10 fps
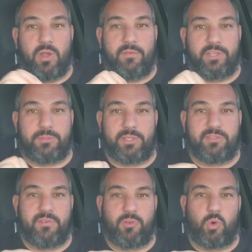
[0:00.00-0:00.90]
of
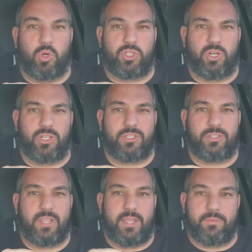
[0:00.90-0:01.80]
expensive of a core
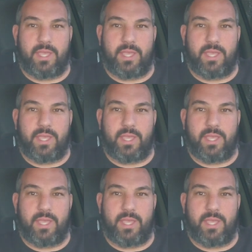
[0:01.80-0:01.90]
charge than,